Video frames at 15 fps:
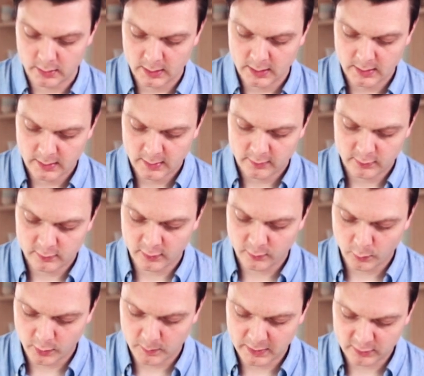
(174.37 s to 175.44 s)
So you
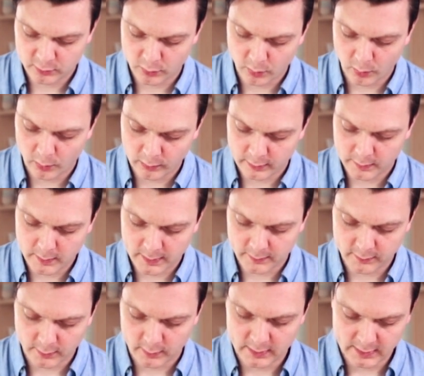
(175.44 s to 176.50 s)
just want to make sure all the
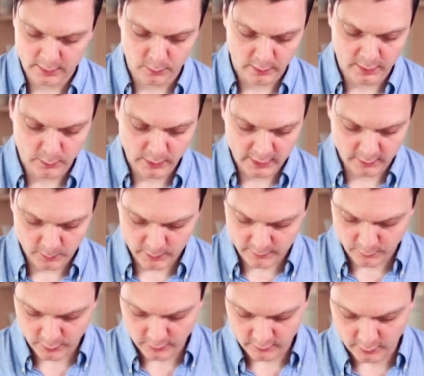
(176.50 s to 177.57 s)
grounds are equally wet
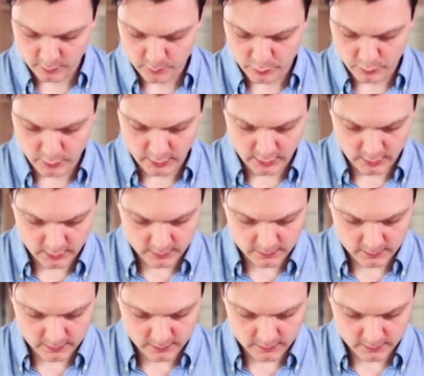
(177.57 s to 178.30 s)
before you start brewing.